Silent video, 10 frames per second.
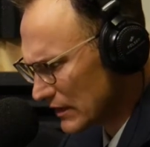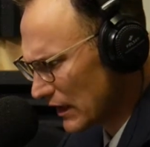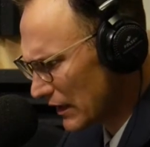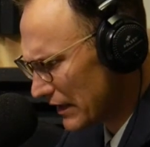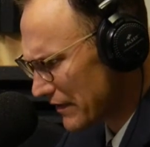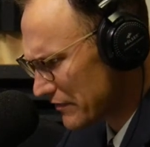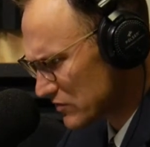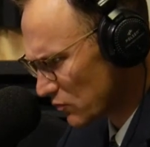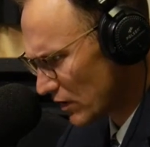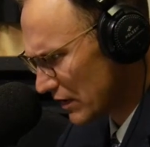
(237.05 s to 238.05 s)
And then
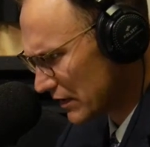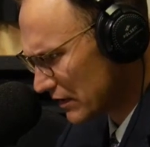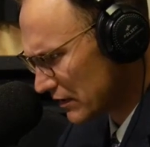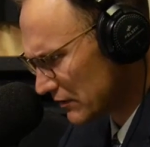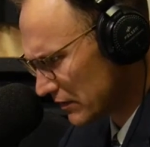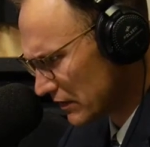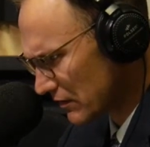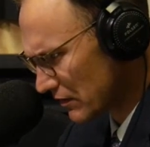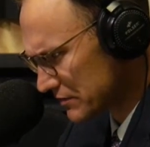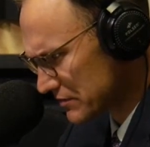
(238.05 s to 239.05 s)
there's one other
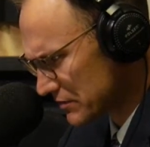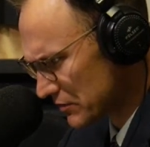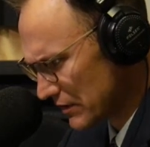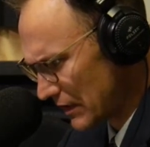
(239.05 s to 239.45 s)
concurrence too that